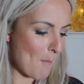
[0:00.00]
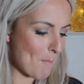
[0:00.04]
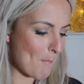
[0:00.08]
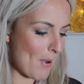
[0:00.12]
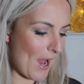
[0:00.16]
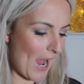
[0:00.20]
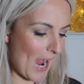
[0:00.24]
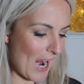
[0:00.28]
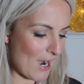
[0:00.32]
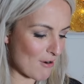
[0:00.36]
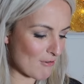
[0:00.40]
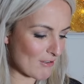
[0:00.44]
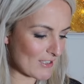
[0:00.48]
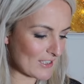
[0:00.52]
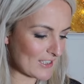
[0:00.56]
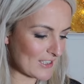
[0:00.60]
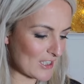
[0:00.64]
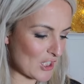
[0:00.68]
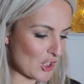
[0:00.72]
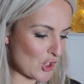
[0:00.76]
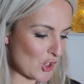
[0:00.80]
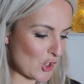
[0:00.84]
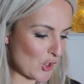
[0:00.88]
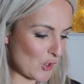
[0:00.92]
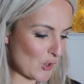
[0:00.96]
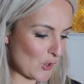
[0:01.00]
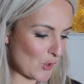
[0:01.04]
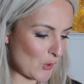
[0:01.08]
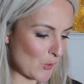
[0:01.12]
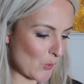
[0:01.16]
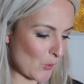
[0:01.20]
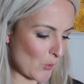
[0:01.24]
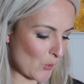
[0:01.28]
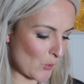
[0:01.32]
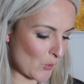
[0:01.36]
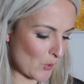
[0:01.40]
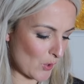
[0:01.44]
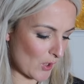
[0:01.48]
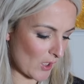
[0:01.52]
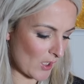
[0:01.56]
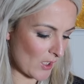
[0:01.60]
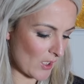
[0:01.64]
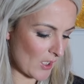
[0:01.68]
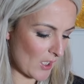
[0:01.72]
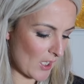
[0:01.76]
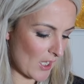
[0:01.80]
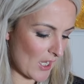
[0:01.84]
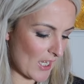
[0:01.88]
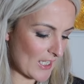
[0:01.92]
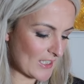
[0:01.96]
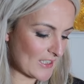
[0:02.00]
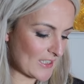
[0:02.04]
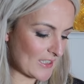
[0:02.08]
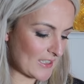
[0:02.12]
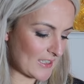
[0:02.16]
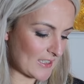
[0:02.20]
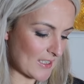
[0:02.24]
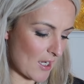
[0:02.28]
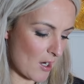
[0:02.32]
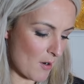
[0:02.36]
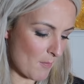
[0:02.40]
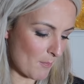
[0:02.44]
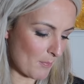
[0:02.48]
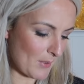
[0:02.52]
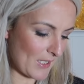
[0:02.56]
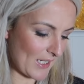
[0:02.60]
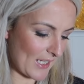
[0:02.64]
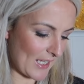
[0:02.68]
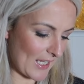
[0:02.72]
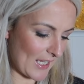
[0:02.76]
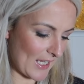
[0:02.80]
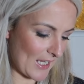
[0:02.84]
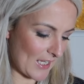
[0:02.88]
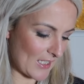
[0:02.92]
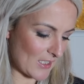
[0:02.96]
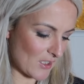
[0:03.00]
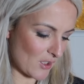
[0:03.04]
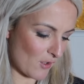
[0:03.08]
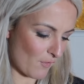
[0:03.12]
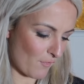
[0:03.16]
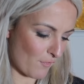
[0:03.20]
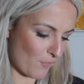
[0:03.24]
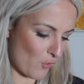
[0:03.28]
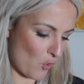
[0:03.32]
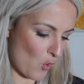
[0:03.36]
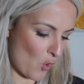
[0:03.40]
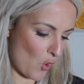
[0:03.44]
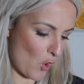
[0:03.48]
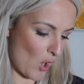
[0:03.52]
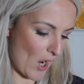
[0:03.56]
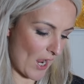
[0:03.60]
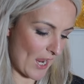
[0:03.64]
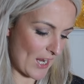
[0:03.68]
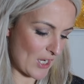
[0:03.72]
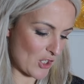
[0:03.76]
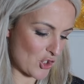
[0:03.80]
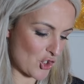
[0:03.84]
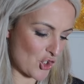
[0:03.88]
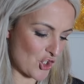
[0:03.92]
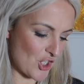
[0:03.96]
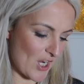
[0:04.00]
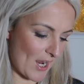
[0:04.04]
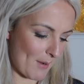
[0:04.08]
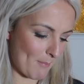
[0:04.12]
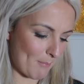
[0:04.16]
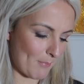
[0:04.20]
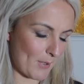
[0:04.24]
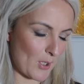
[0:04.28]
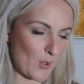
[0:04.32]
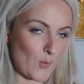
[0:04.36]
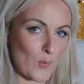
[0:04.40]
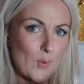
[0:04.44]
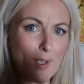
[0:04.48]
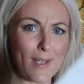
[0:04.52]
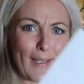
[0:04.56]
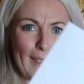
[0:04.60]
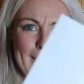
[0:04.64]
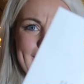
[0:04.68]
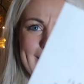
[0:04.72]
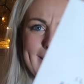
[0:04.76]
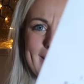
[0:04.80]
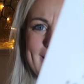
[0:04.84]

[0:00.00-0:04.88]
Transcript: Paris, New York, Sampler Kit for a shampoo and